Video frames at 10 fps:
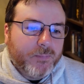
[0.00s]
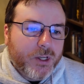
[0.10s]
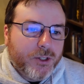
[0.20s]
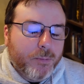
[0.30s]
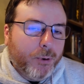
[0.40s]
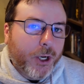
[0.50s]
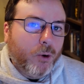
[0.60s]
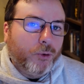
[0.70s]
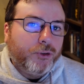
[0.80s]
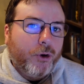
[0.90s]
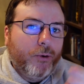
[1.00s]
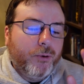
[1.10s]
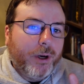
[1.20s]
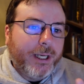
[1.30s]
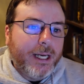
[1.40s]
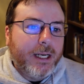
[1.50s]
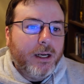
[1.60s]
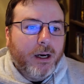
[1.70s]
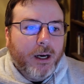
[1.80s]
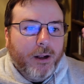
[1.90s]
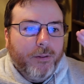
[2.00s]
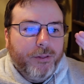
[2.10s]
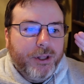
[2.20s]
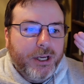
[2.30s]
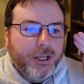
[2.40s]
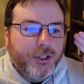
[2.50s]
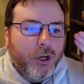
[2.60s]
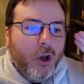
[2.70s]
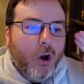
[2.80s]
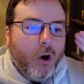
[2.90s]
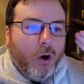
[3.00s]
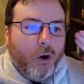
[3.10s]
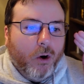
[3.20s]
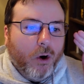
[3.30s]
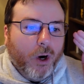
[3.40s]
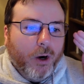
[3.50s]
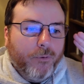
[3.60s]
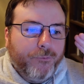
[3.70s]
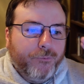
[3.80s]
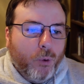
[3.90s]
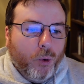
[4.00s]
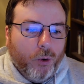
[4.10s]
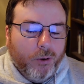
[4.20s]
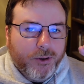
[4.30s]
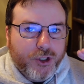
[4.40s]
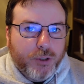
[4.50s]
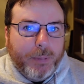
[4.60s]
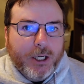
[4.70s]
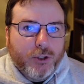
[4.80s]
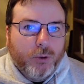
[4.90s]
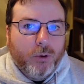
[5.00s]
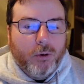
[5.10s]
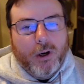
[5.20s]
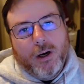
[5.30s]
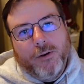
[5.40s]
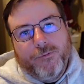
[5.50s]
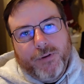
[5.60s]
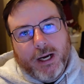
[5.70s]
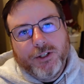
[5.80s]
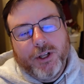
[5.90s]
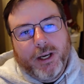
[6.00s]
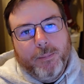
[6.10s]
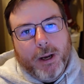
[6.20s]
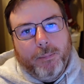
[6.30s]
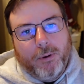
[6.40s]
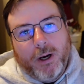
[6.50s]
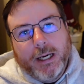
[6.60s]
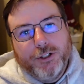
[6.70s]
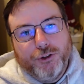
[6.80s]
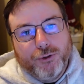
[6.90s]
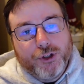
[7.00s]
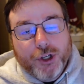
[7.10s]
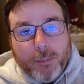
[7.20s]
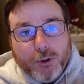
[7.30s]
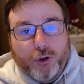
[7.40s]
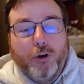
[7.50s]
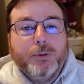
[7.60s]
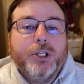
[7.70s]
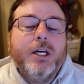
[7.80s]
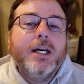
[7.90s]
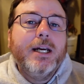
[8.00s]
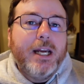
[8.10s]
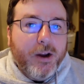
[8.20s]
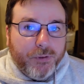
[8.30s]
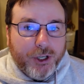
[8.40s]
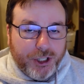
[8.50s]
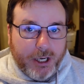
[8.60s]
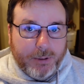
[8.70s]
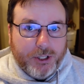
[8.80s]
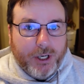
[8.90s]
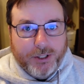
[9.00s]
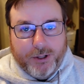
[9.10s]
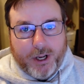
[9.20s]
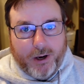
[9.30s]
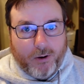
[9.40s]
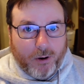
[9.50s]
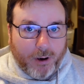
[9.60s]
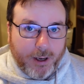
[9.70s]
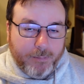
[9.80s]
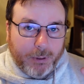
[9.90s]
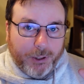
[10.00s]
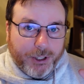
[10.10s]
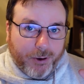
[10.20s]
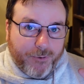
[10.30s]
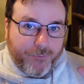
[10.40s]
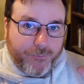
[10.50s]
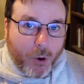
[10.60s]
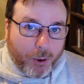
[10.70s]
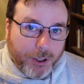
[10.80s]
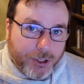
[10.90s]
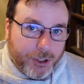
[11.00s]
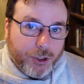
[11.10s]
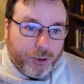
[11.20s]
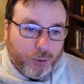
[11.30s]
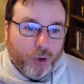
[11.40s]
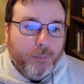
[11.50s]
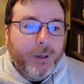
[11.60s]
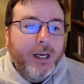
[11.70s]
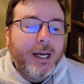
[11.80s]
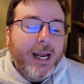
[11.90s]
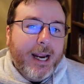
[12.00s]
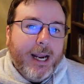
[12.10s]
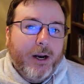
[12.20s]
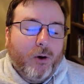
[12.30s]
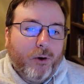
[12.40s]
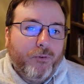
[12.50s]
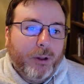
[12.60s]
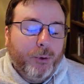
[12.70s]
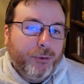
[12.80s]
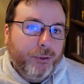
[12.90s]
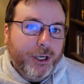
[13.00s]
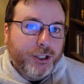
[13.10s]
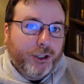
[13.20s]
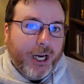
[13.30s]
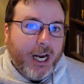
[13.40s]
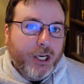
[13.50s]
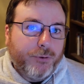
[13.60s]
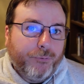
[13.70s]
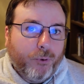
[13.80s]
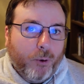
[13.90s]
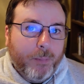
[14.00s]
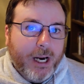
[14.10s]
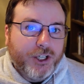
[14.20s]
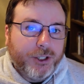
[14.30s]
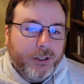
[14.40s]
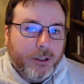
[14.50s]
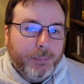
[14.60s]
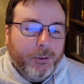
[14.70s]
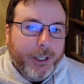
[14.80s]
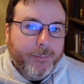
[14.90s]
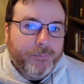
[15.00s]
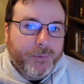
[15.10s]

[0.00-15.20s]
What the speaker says: So pretty cool. So again, these are 4 special effects that can be applied to some troops if the GM decides that they are a military-focused troop and are available through the change formation ability.